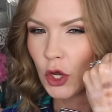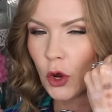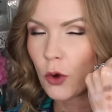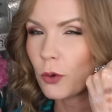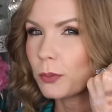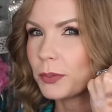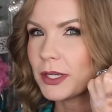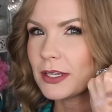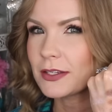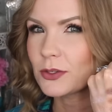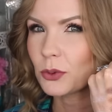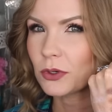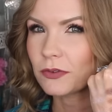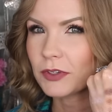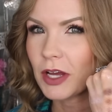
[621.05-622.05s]
taupey
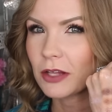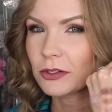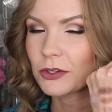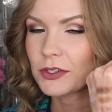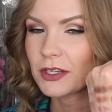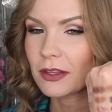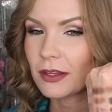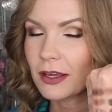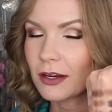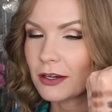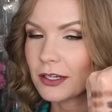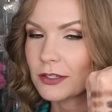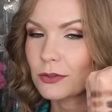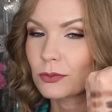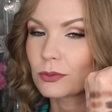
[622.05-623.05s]
sort of colors in there.
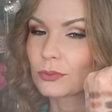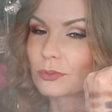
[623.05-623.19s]
It's